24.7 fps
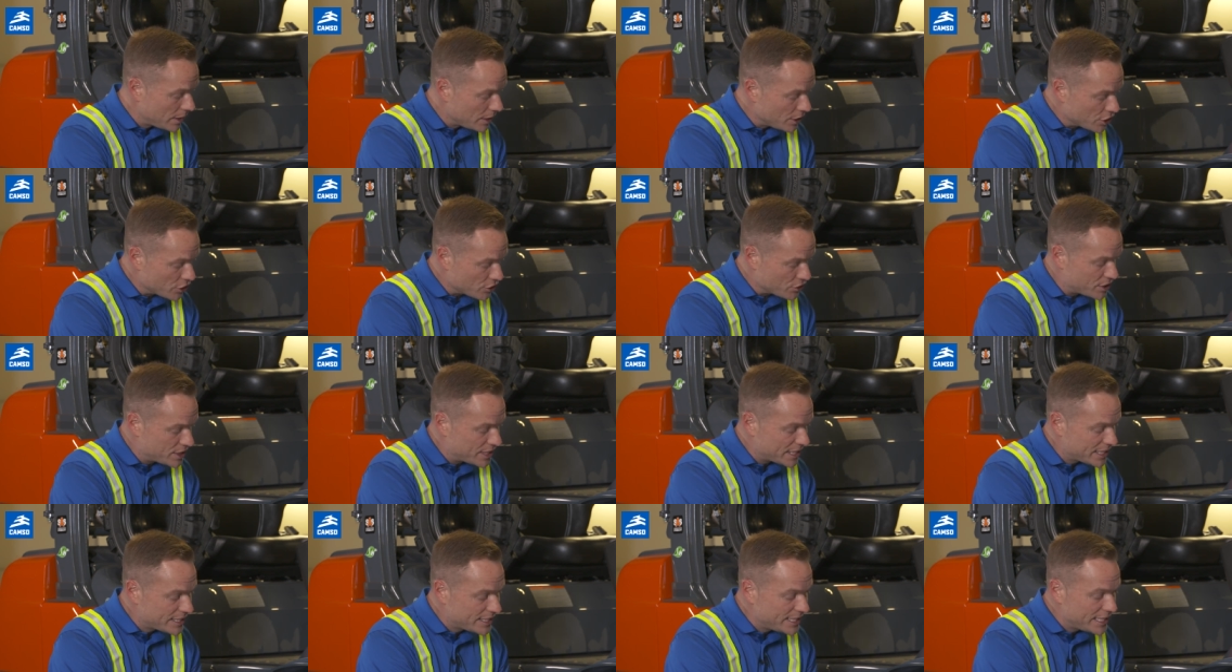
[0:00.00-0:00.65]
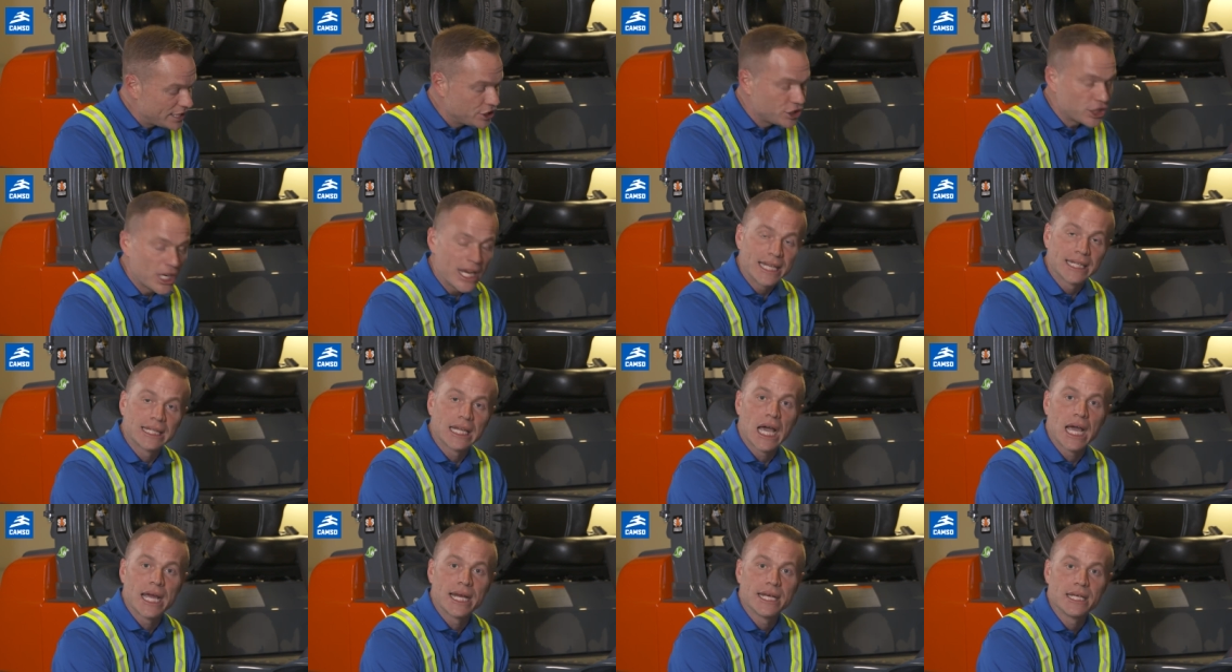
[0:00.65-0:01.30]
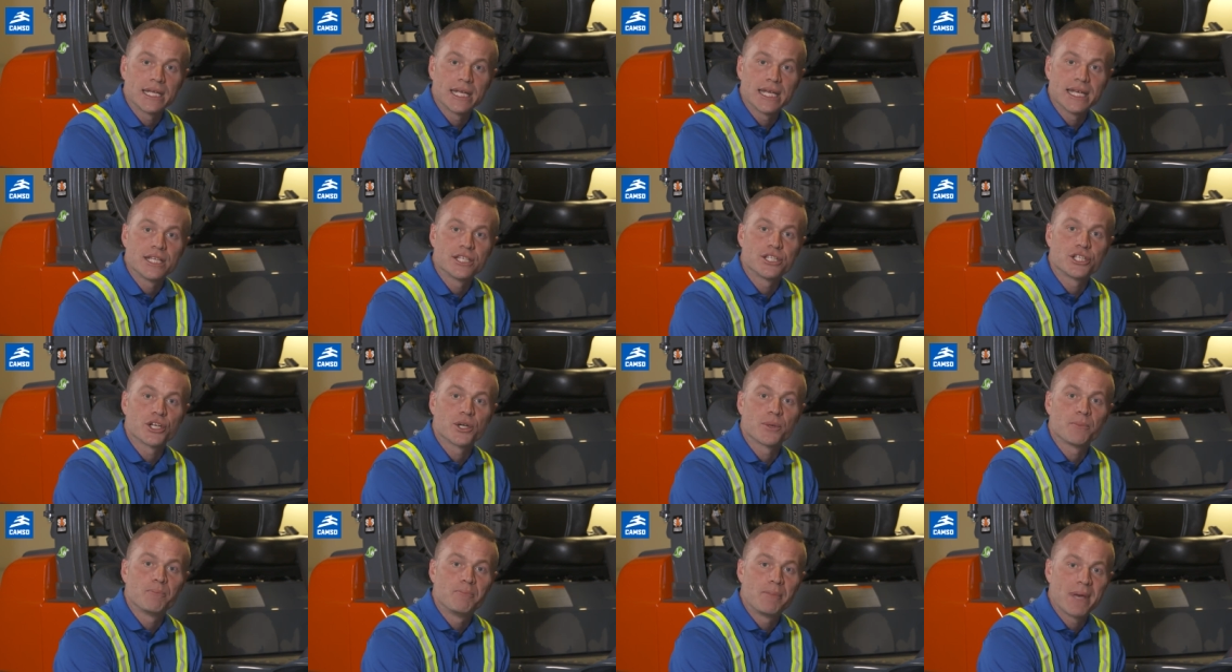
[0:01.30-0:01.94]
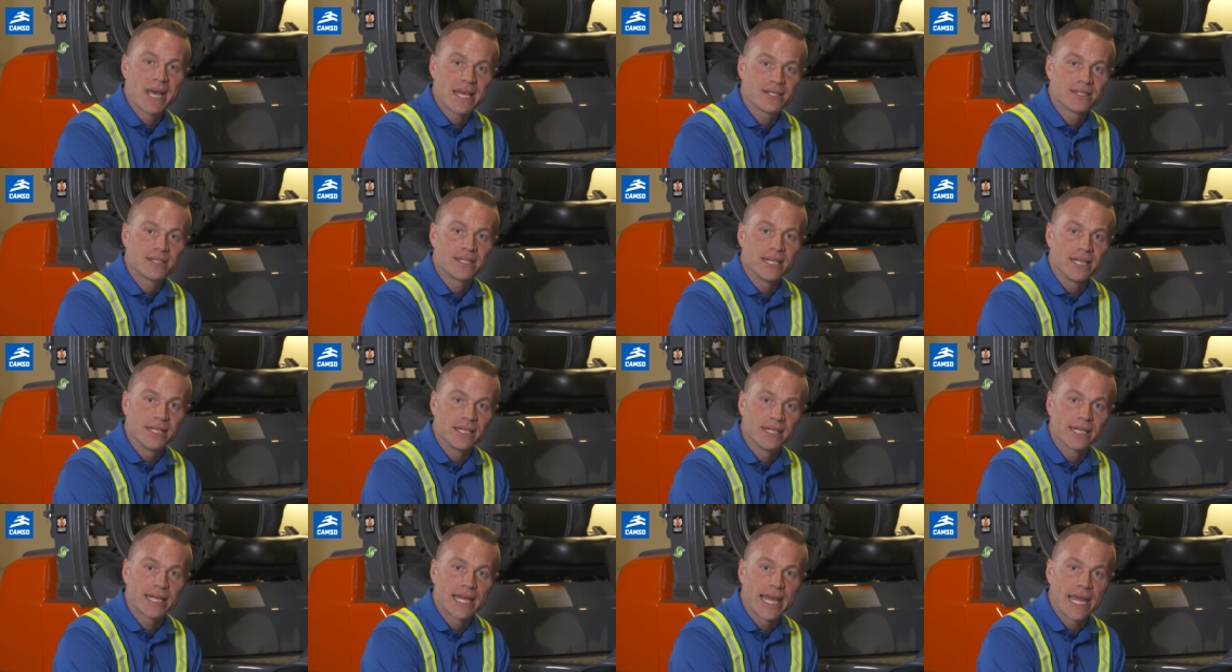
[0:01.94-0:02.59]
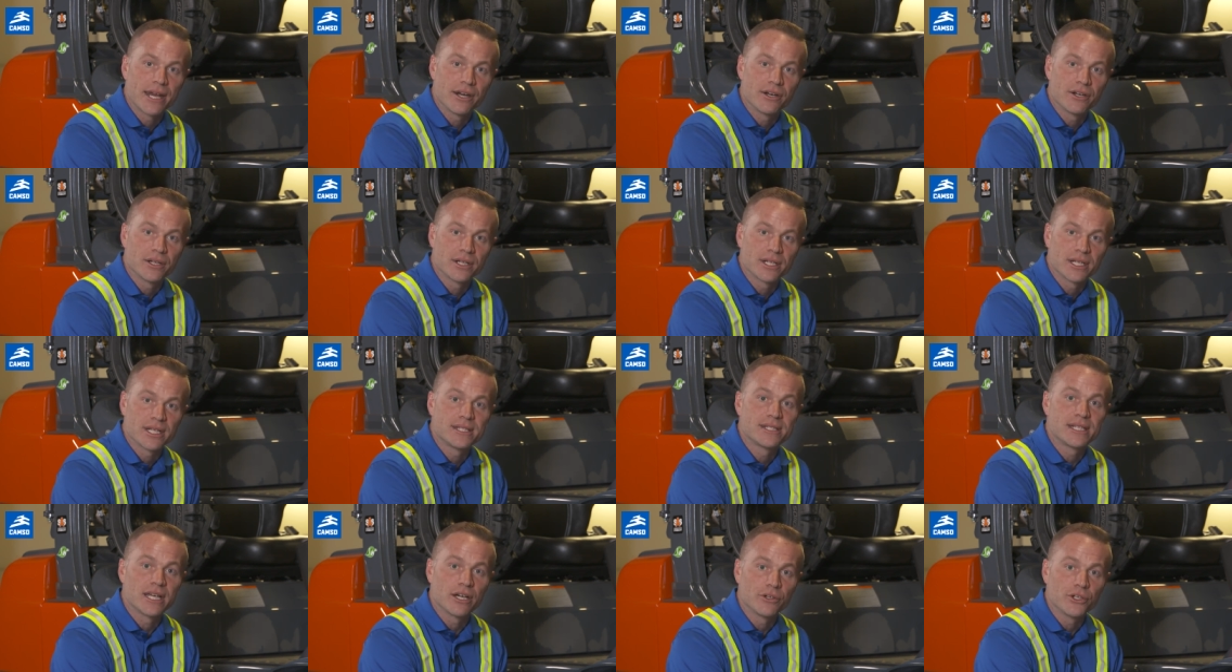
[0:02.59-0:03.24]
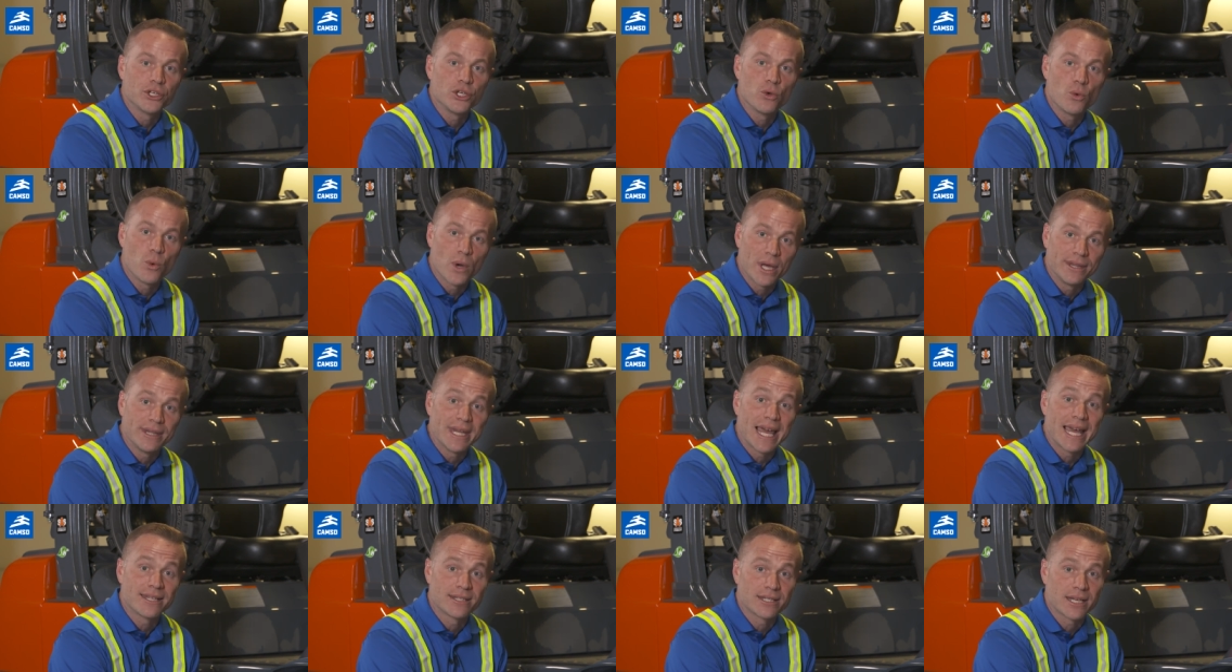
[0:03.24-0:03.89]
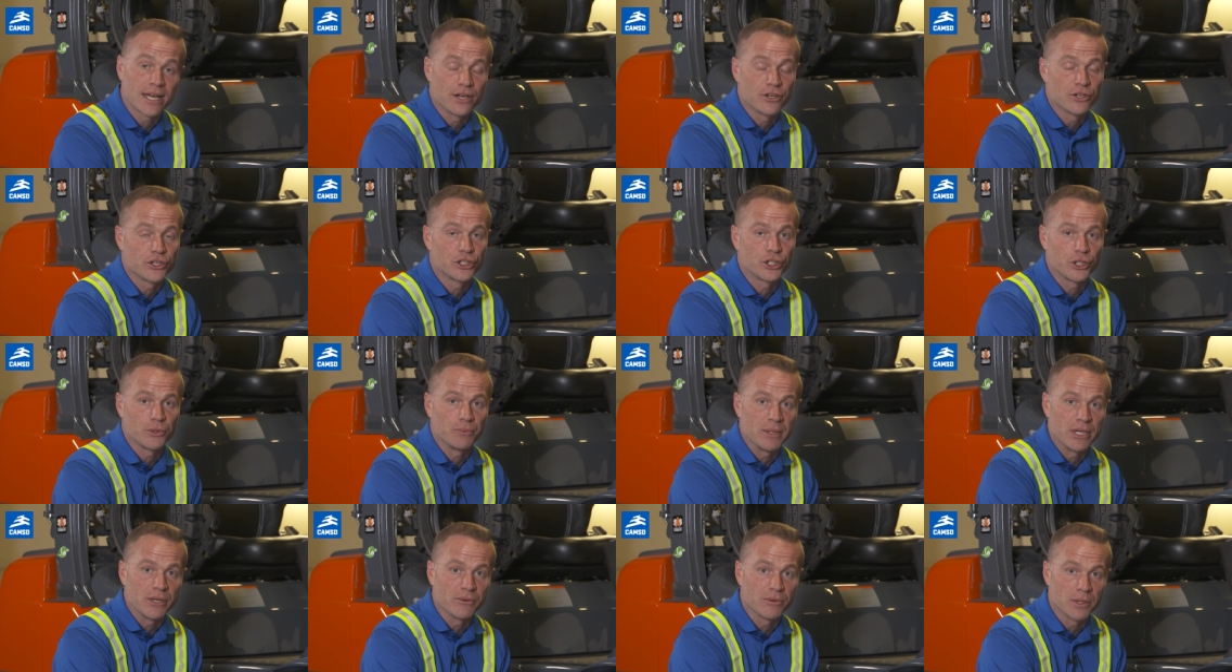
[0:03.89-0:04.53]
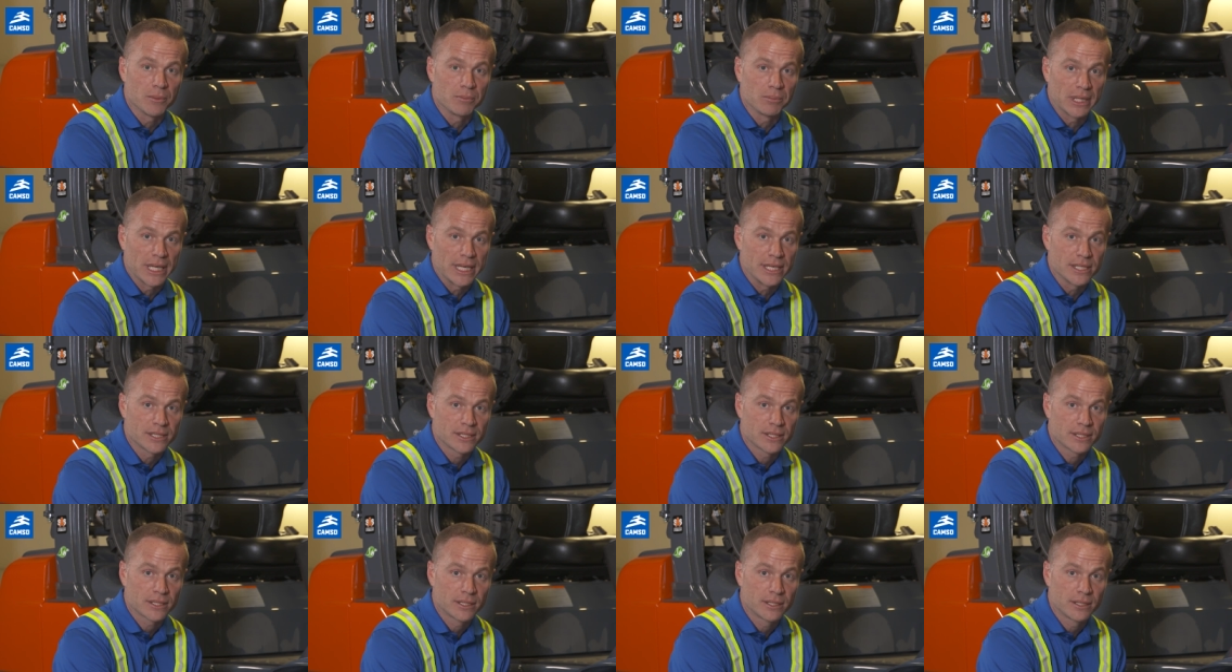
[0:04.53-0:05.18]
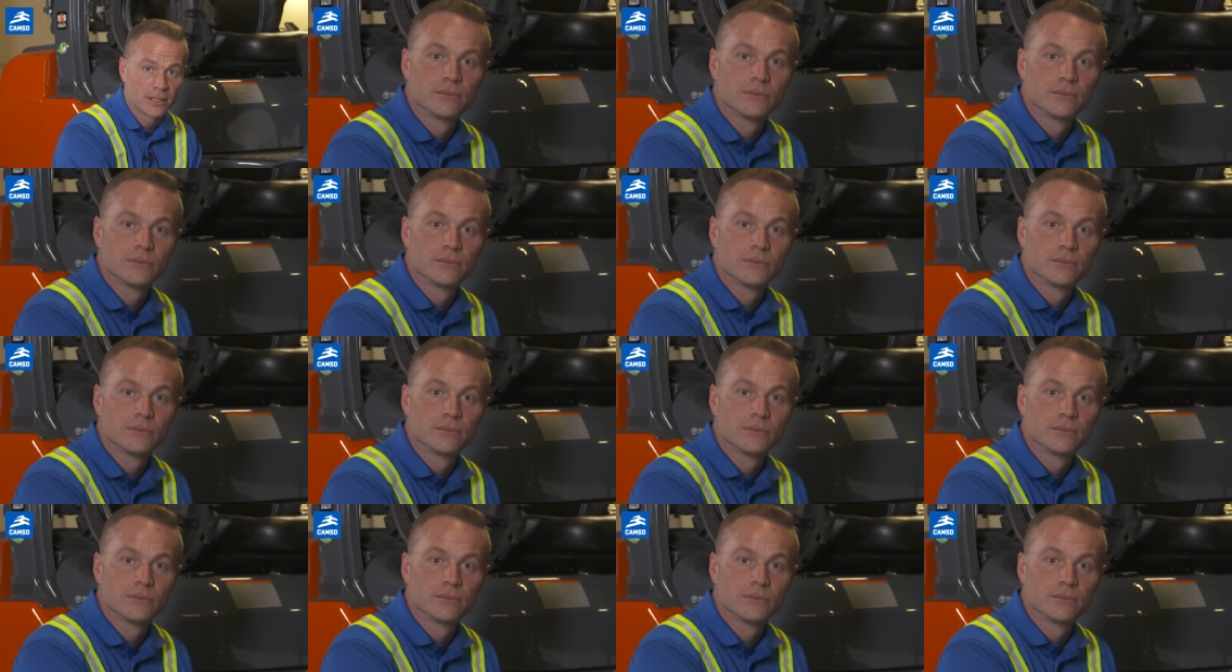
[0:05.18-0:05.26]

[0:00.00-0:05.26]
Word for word: Your 60J line is your best indicator to tell you when that tire should be replaced.